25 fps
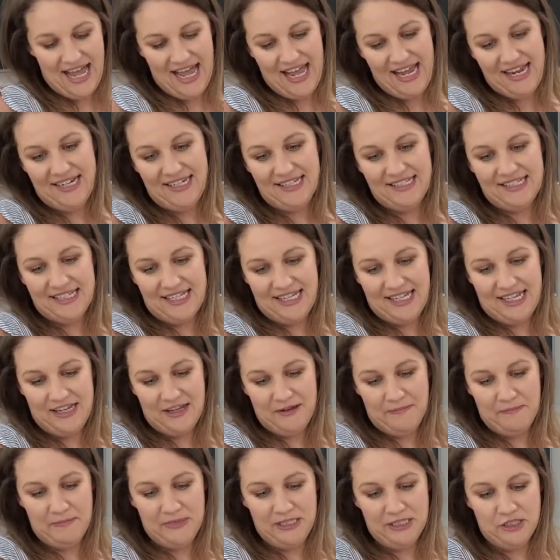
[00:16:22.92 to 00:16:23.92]
A to
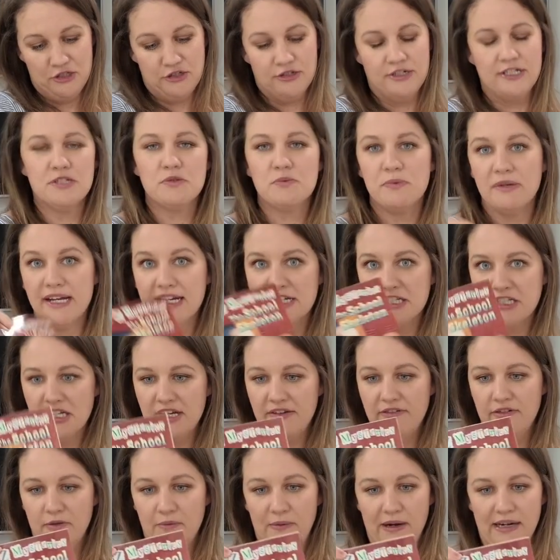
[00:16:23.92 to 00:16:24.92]
Z Mysteries. We actually
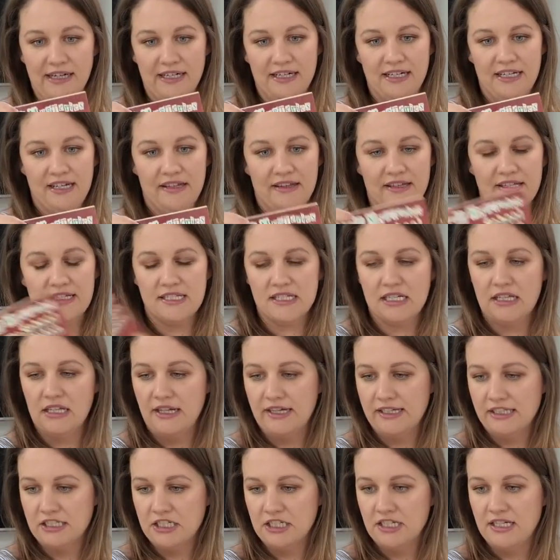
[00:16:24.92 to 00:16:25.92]
haven't read any of this
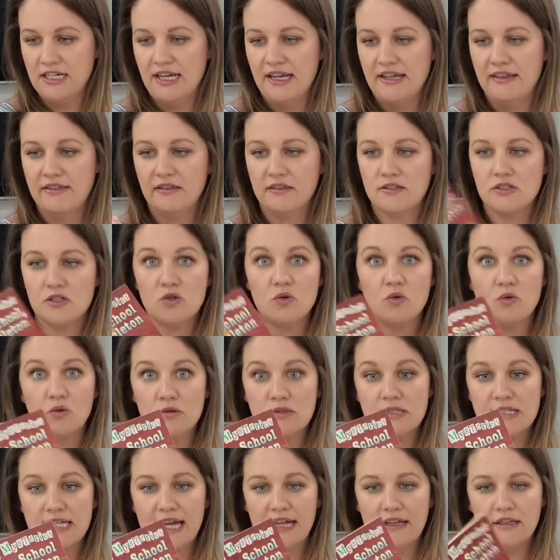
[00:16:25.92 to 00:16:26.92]
collection. And
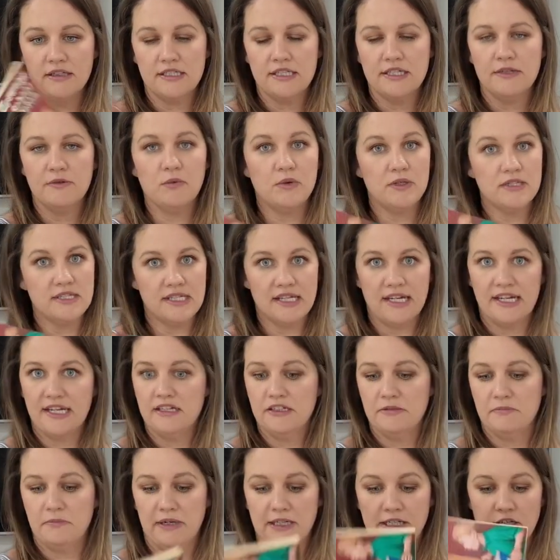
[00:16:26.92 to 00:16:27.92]
School Skeleton, once
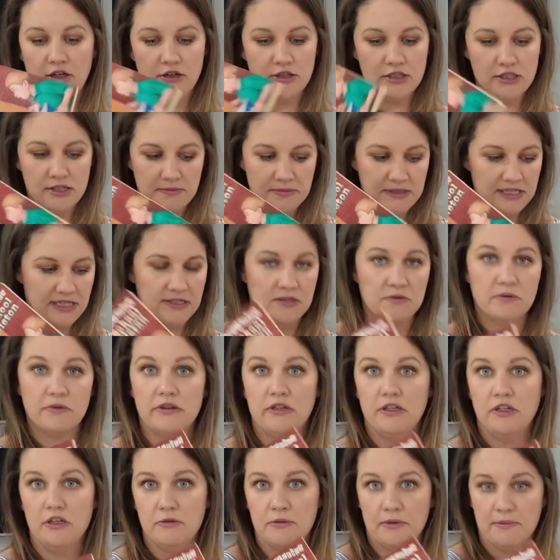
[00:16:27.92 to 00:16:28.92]
again, my daughter's obsessed
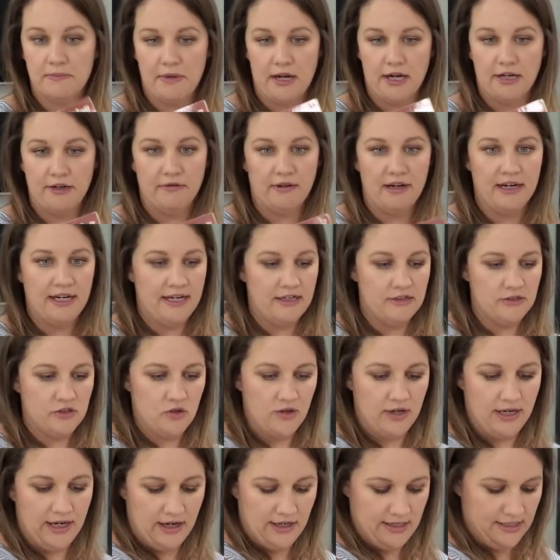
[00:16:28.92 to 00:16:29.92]
with the human body right now,
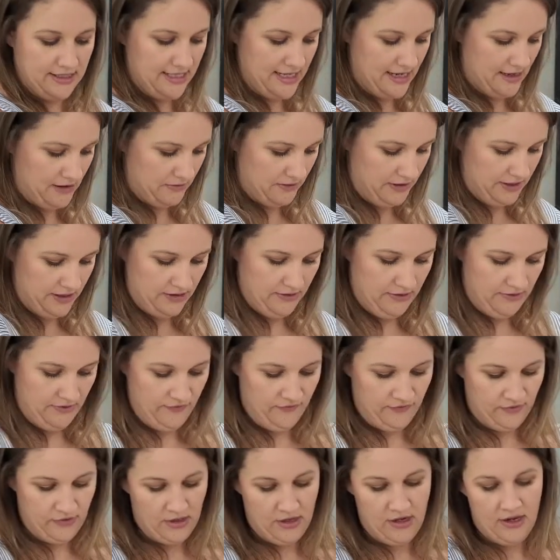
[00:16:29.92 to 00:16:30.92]
so I got us that one.
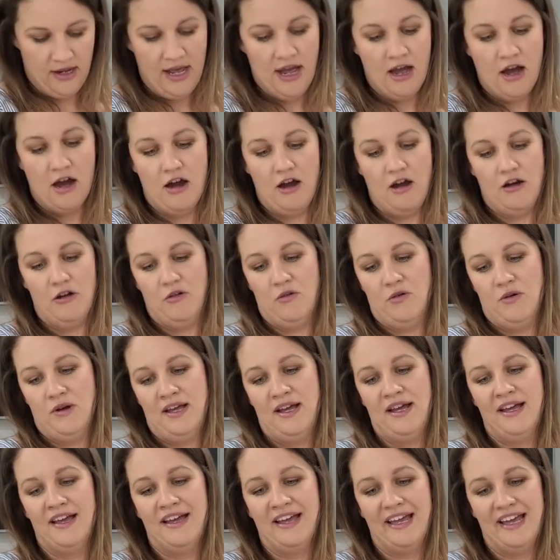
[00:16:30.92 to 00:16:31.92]
Oh,
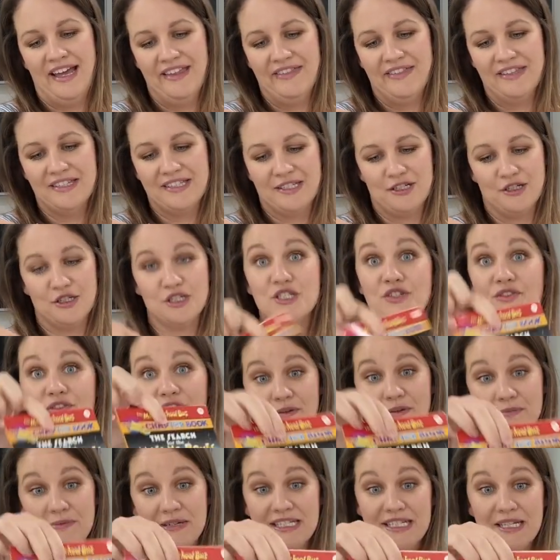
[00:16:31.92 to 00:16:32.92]
and The Search
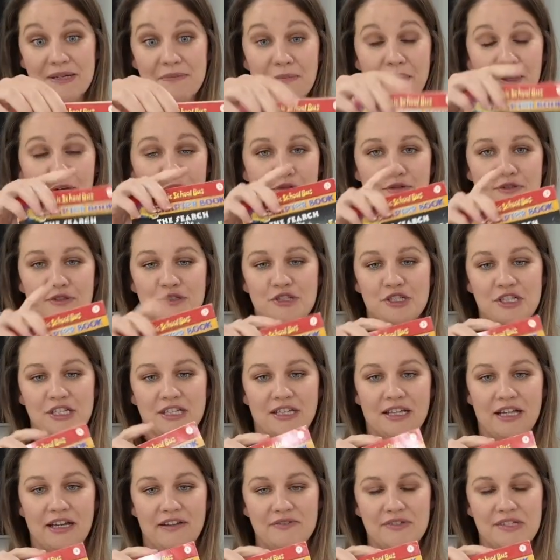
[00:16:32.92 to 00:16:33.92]
for the Missing Bones. She
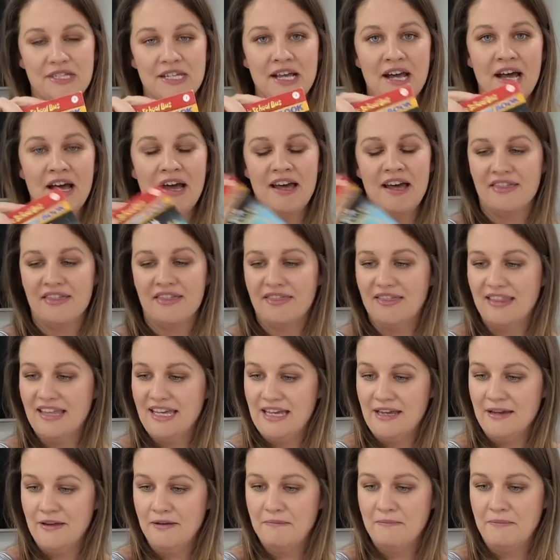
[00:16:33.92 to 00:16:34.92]
loves
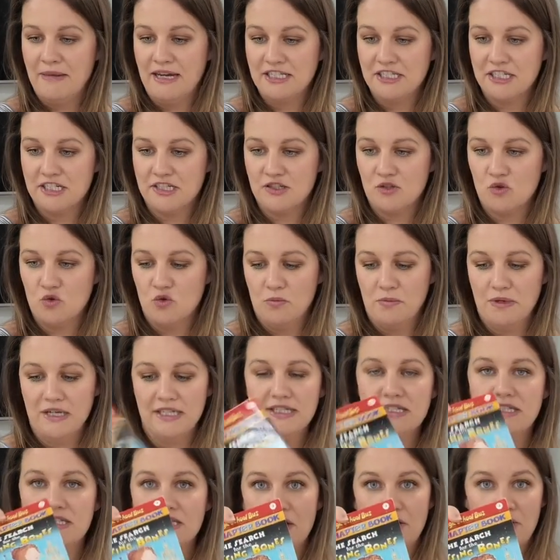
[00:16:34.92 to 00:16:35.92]
the Magic School
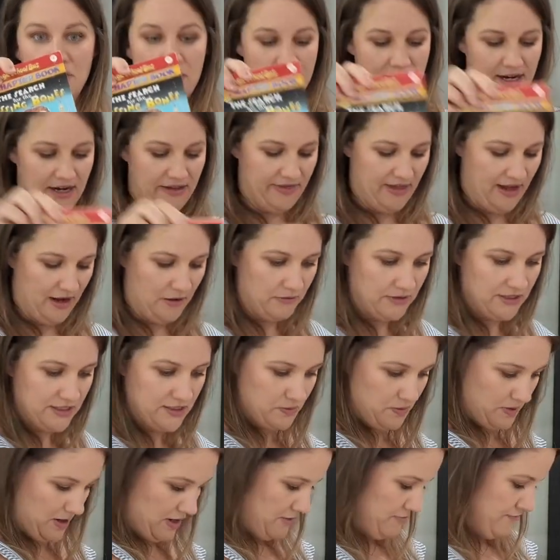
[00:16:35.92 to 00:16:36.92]
Bus, so I got that one
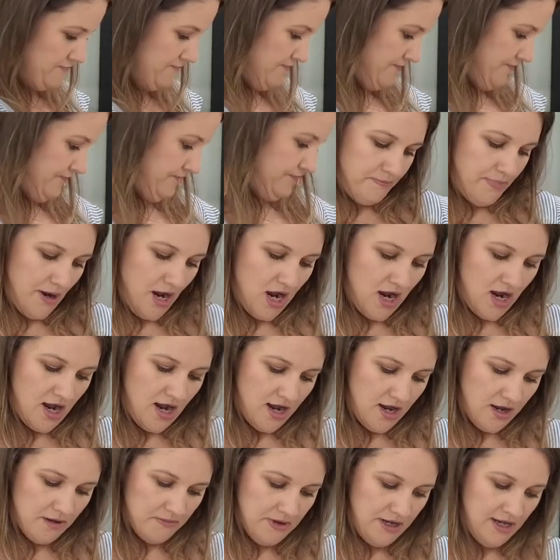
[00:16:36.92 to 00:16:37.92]
as well.
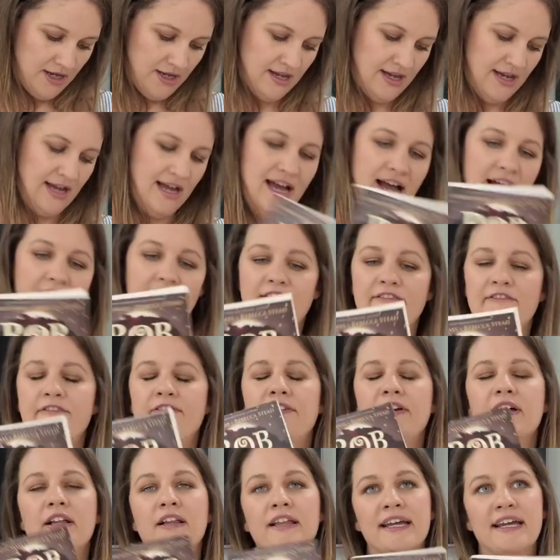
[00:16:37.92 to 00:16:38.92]
Bob, I
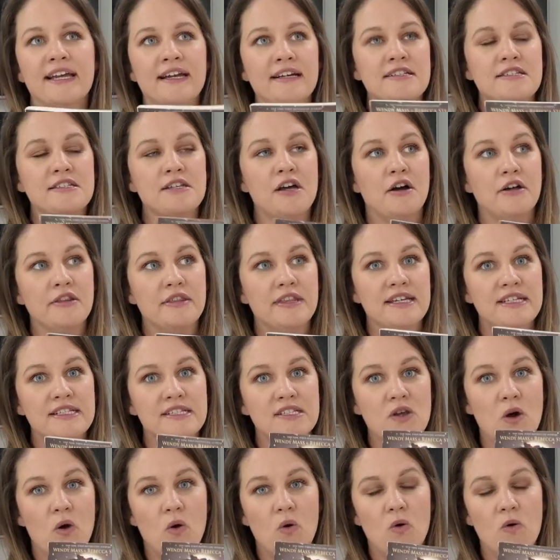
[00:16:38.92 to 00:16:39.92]
feel like I saw
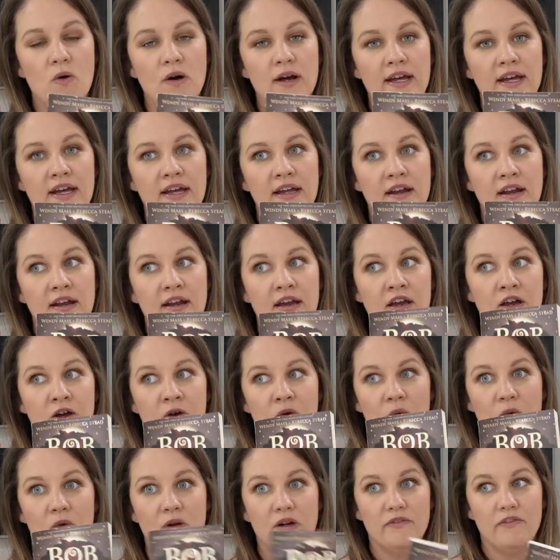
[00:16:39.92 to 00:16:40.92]
this on
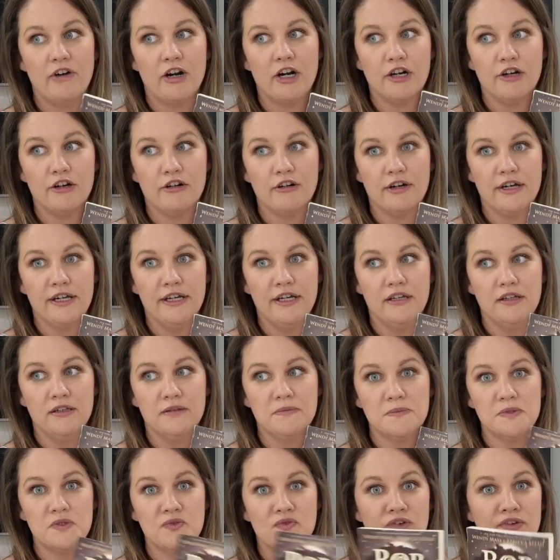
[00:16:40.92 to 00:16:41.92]
one of our
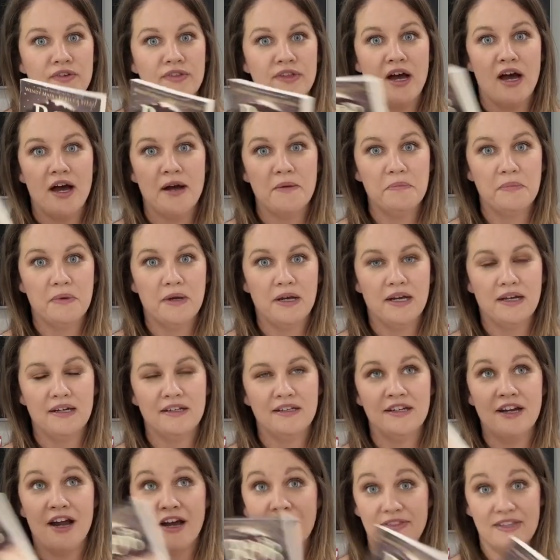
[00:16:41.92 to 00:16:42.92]
curriculums for
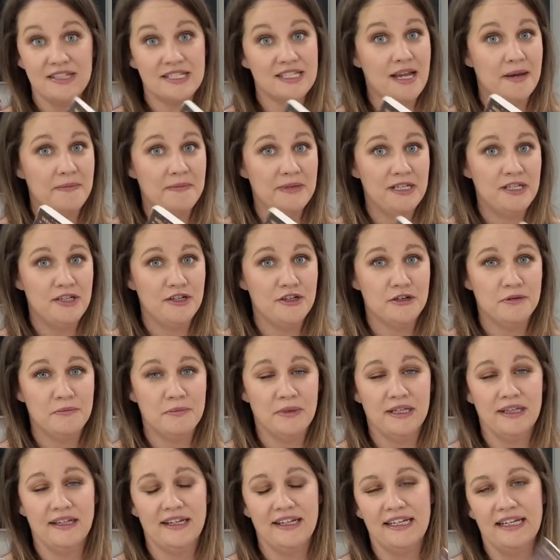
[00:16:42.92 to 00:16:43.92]
not this coming year,
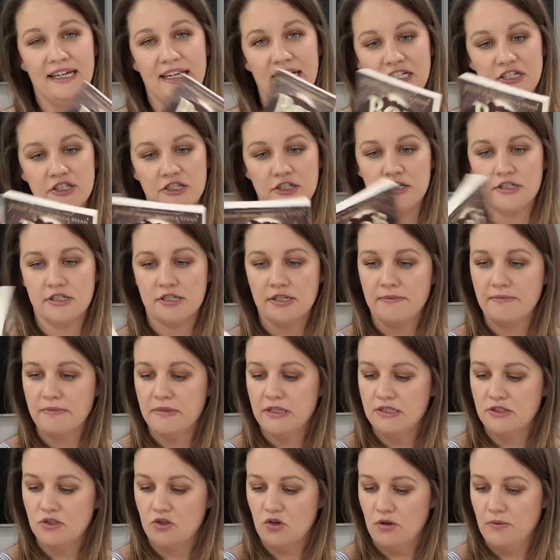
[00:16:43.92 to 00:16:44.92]
but like next year or
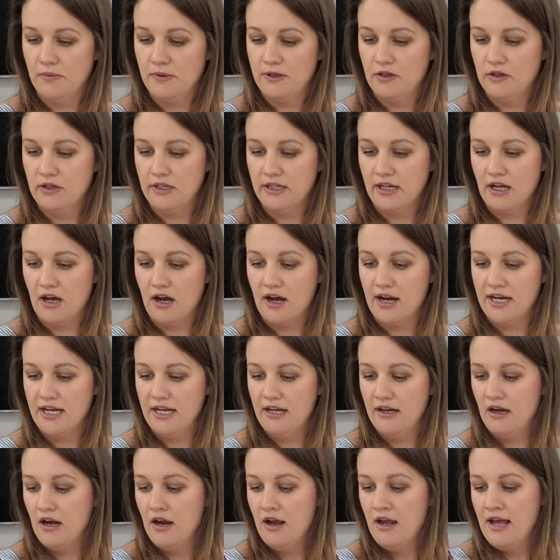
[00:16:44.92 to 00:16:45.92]
something. So I went on and got
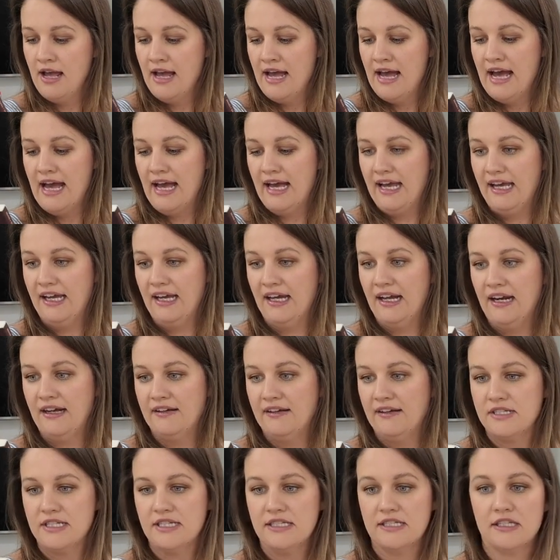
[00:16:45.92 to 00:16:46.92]
it, and
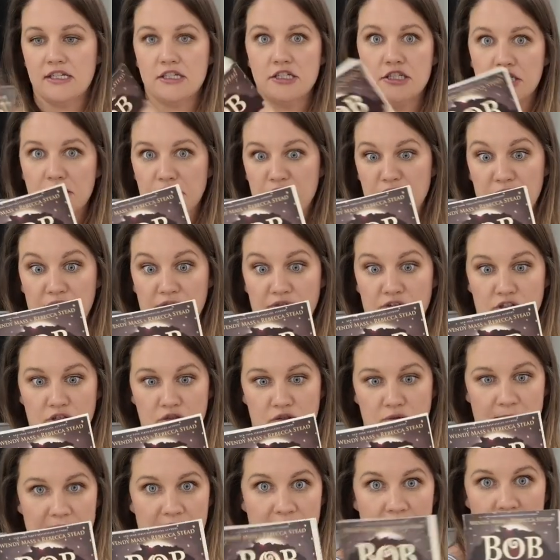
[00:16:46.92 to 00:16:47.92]
I've seen such good
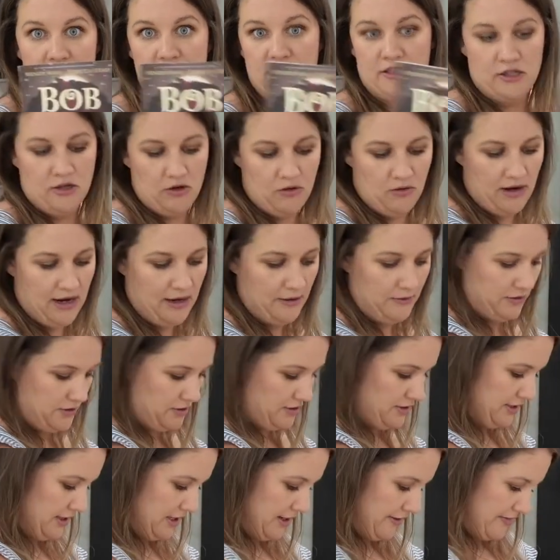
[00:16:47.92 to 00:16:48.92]
reviews about it. So I went
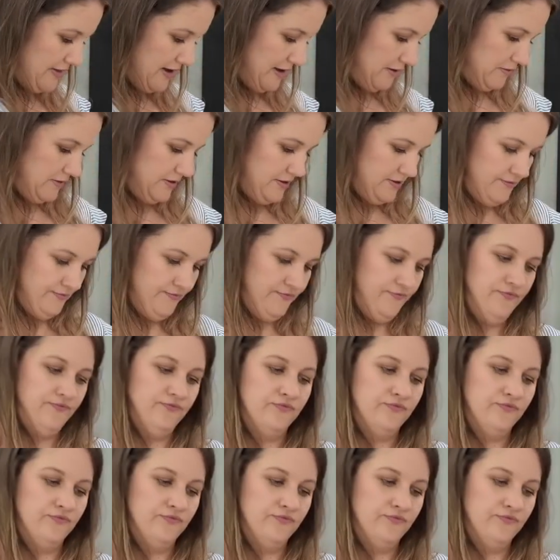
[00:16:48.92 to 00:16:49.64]
on and got that one.